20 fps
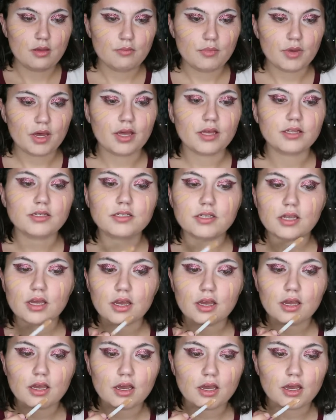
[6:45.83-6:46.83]
but
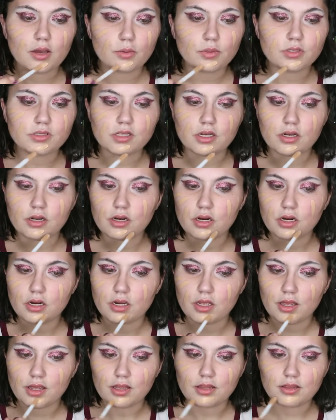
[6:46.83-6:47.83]
I was in a
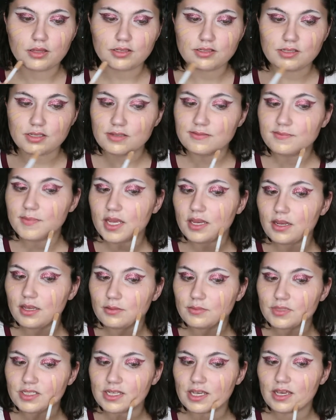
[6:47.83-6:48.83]
hurry. This is
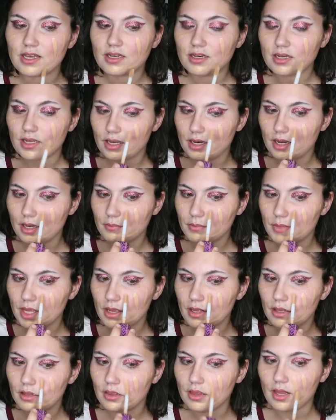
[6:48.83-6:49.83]
medium sand, and I'm
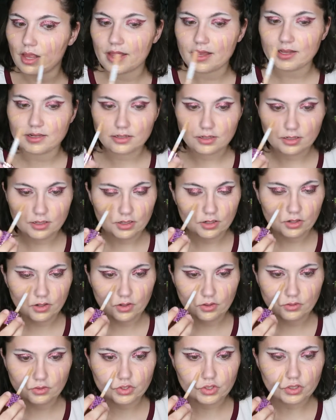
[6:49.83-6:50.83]
like light
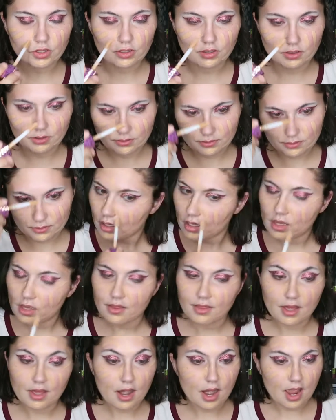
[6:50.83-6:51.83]
neutral.
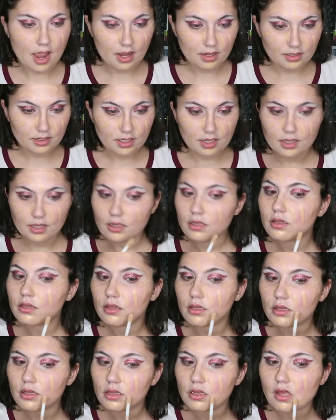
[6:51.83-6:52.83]
And that acne
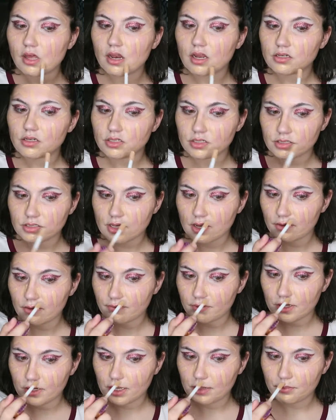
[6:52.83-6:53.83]
that I just
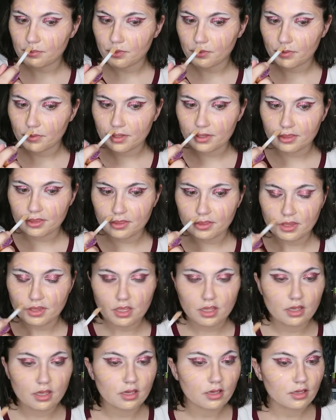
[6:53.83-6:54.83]
covered up with
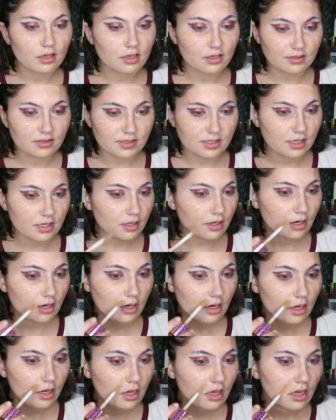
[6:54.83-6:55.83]
the
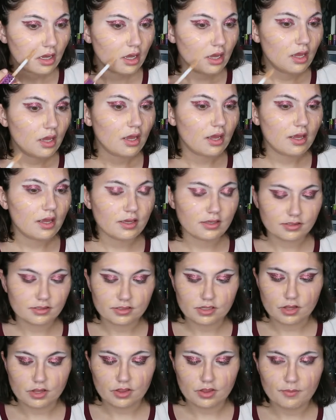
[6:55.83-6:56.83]
concealer
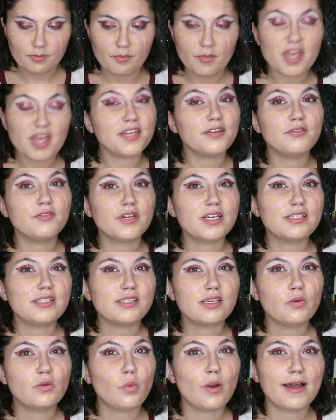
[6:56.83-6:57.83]
is the main
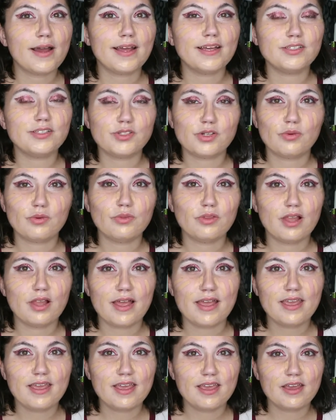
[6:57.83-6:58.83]
reason why I don't
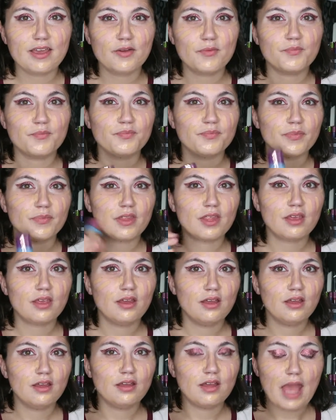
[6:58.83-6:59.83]
like
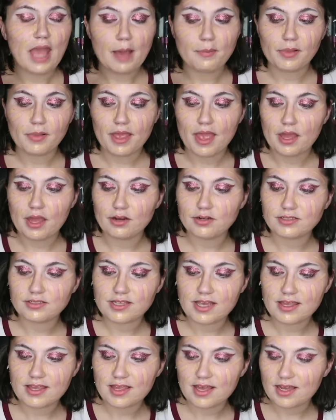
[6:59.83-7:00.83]
applicators
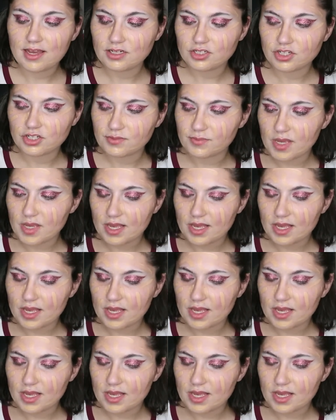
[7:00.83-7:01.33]
like that, just